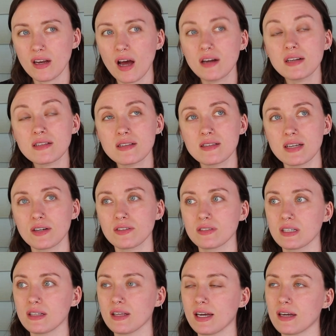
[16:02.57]
Not
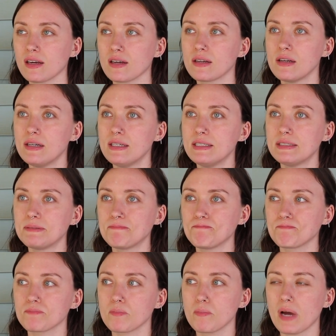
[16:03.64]
necessarily like
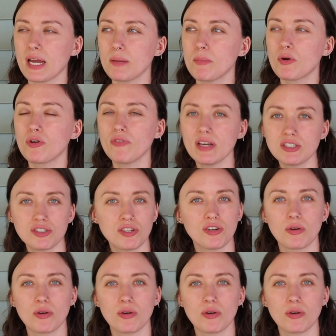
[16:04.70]
my motivation